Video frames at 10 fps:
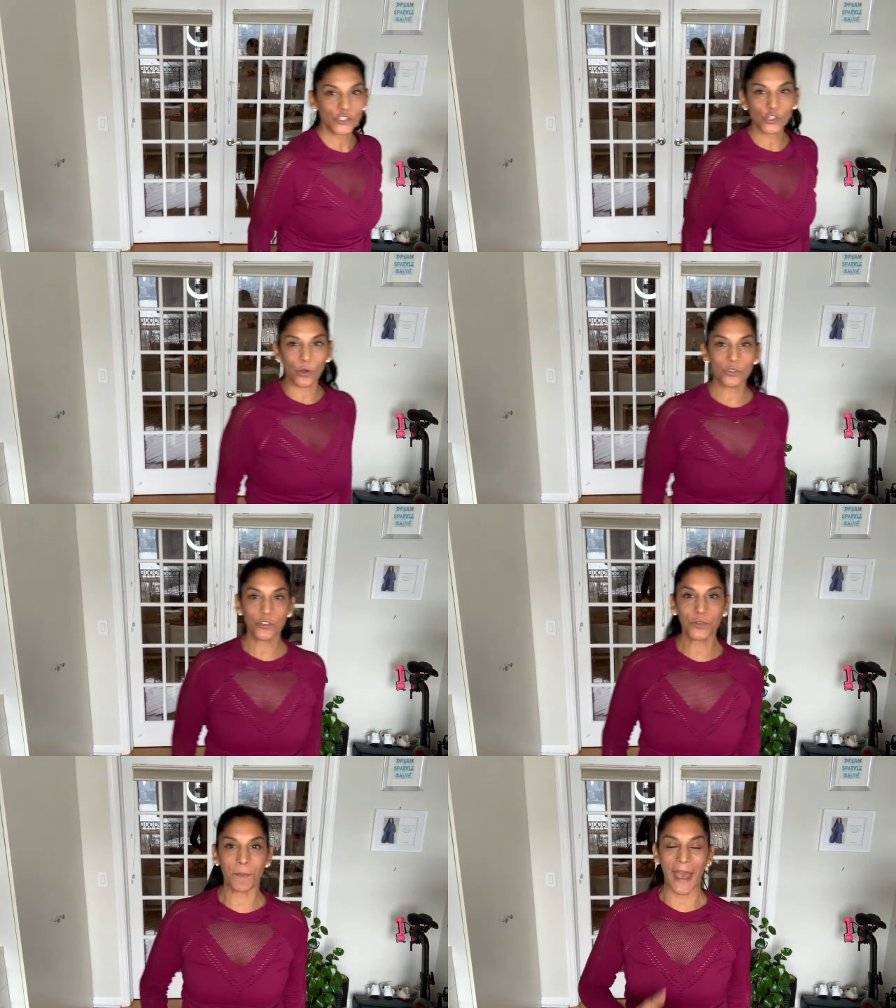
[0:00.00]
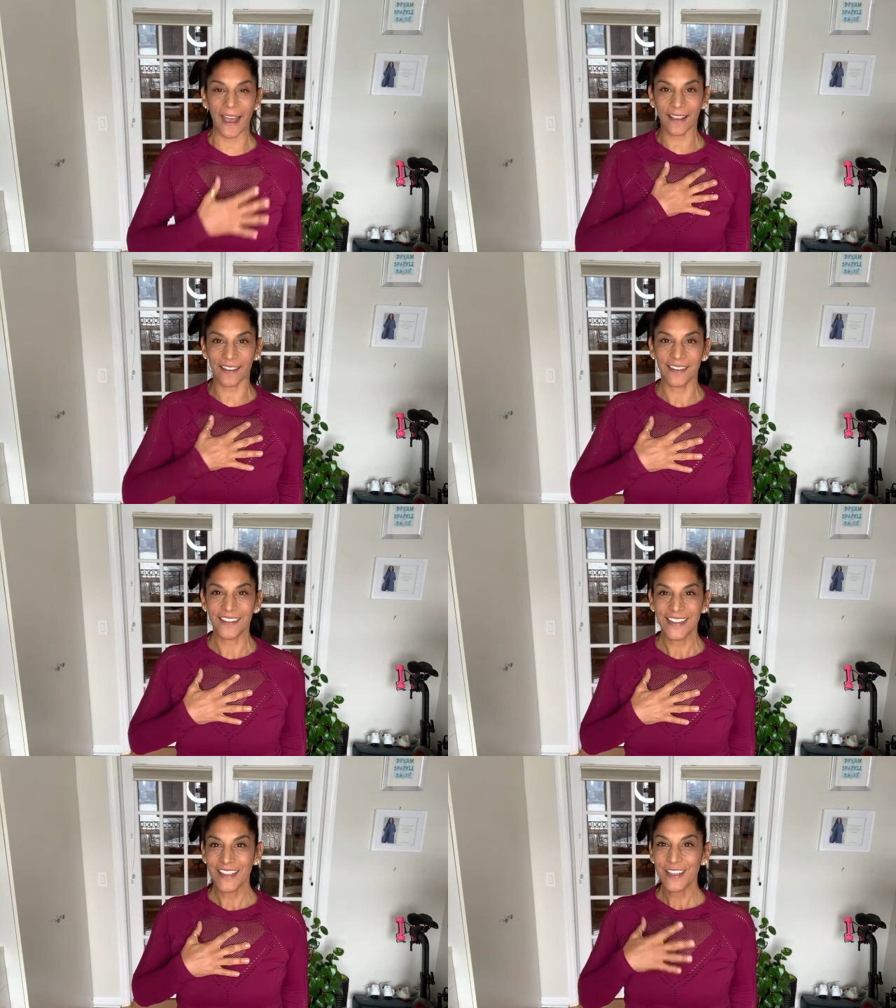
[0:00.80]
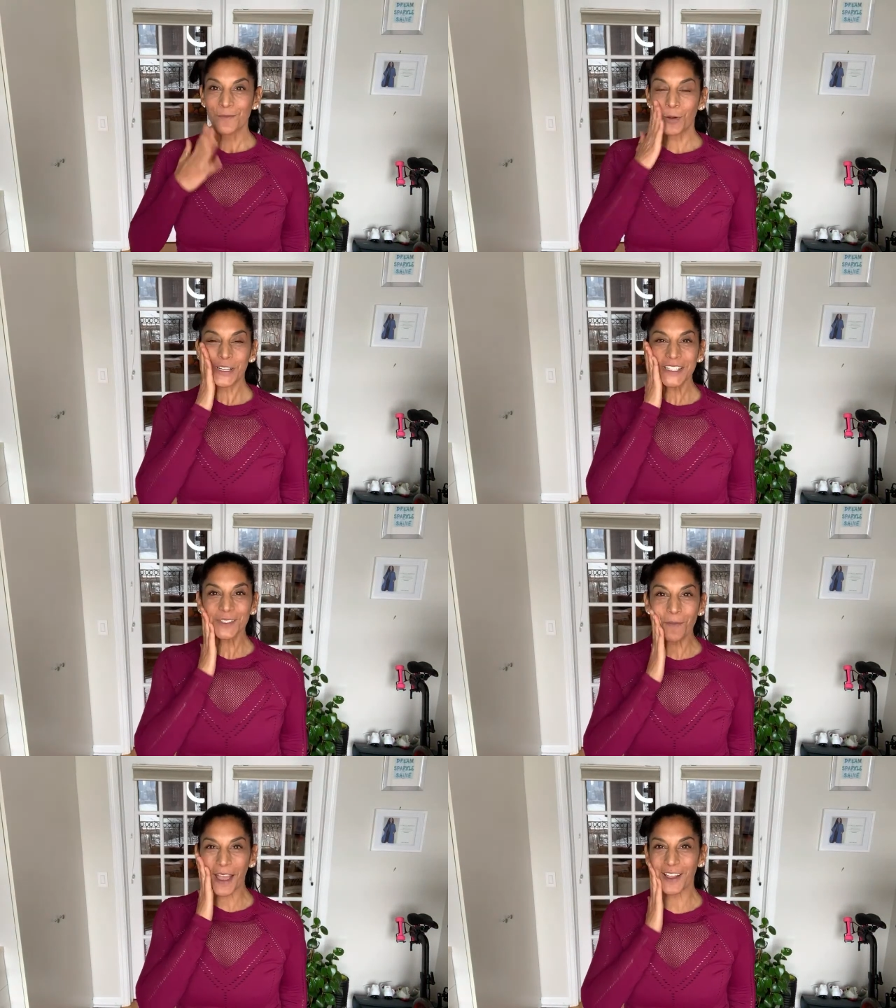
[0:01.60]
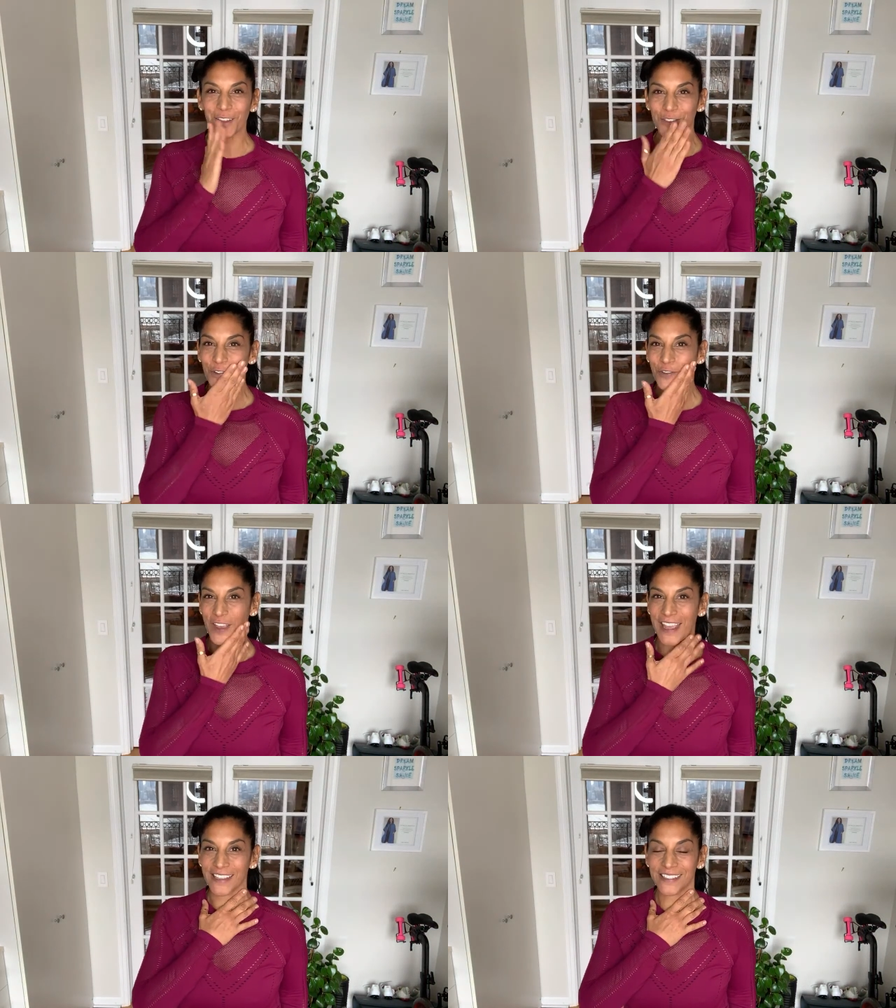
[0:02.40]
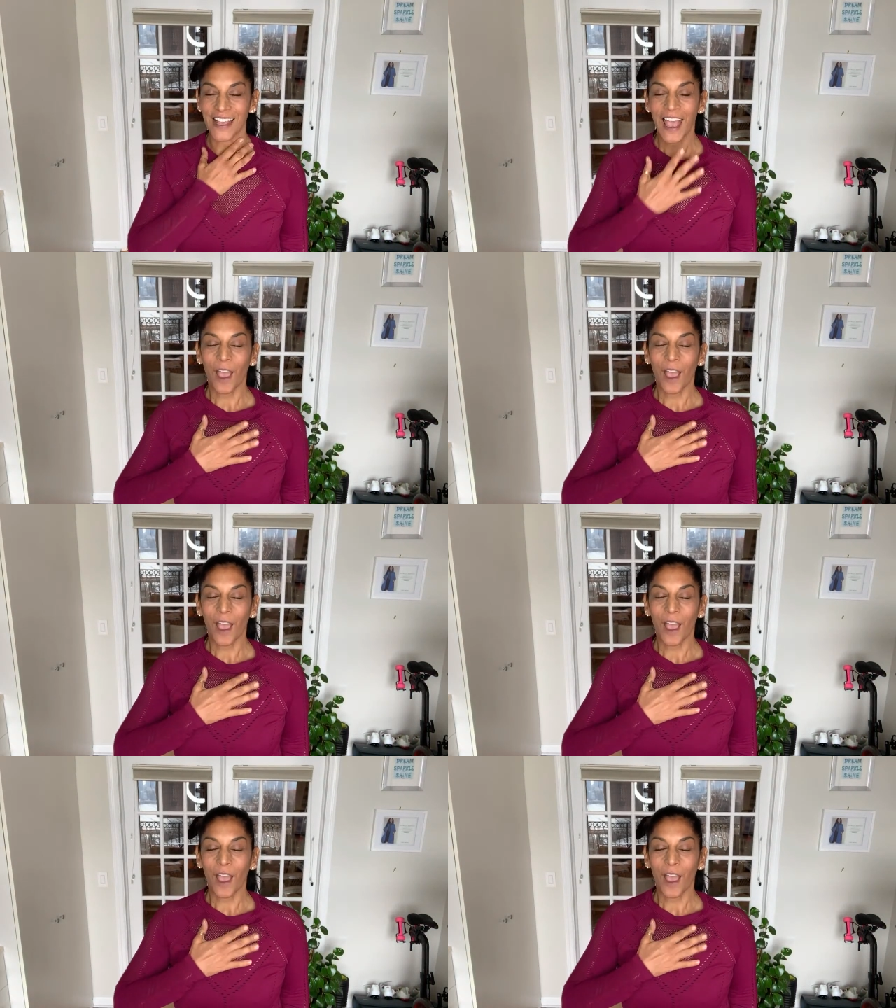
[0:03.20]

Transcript: Shoulders back. Put a smile on your face.